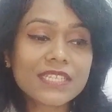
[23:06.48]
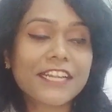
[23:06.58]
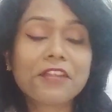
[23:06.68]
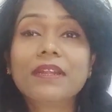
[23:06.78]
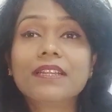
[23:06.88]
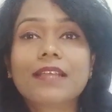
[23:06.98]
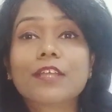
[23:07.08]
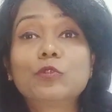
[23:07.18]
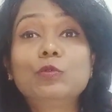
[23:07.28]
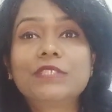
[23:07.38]
statement is
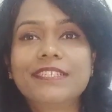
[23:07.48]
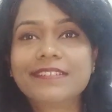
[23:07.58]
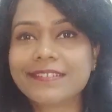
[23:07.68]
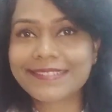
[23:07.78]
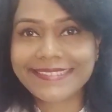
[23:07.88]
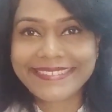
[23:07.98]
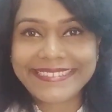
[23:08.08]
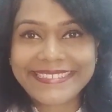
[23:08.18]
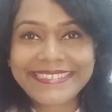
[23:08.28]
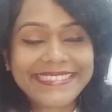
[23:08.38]
asked, who said this?
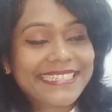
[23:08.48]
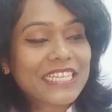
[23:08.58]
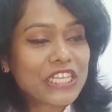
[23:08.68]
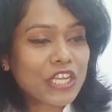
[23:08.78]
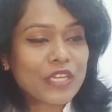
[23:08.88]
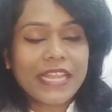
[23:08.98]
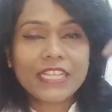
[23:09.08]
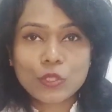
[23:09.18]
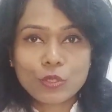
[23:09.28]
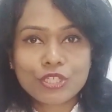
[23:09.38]

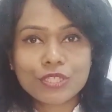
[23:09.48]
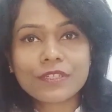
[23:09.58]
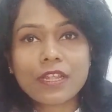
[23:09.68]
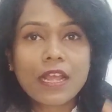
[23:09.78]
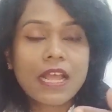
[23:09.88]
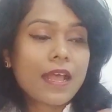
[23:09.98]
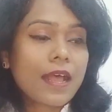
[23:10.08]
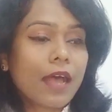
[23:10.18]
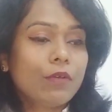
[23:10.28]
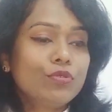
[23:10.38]
Next question,
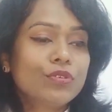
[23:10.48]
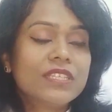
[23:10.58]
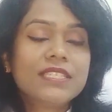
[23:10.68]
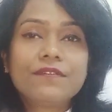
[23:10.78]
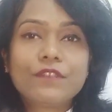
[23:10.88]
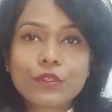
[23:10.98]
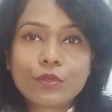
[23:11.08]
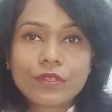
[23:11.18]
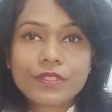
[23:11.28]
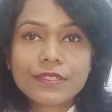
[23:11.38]
how to conserve
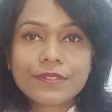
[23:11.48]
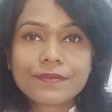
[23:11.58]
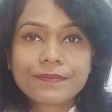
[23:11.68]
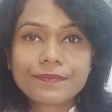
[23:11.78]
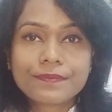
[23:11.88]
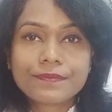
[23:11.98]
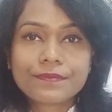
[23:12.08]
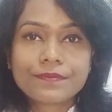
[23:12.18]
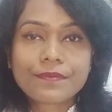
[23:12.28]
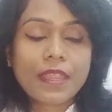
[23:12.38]
resources
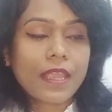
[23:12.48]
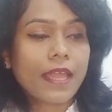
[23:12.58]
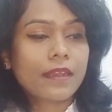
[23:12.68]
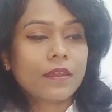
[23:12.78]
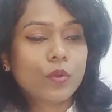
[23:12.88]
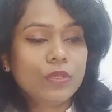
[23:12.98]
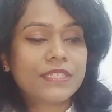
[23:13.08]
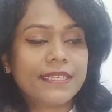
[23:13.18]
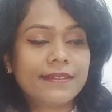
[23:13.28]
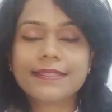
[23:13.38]
and who
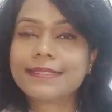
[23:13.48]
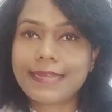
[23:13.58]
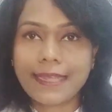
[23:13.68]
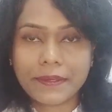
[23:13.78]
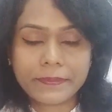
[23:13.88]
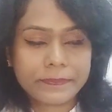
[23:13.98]
said this line?